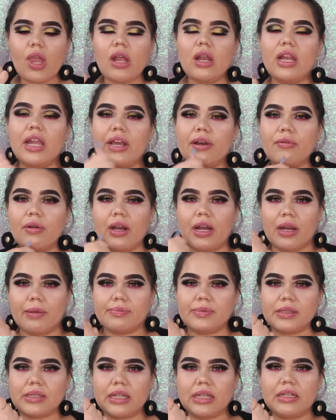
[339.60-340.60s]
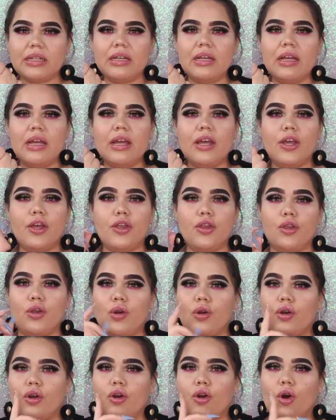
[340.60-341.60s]
liquid lipstick,
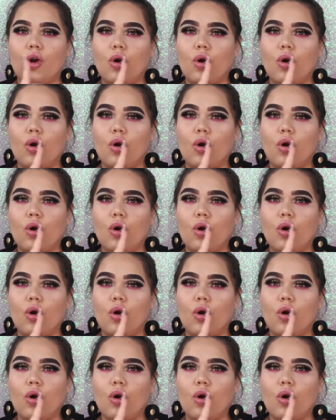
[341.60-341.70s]
you could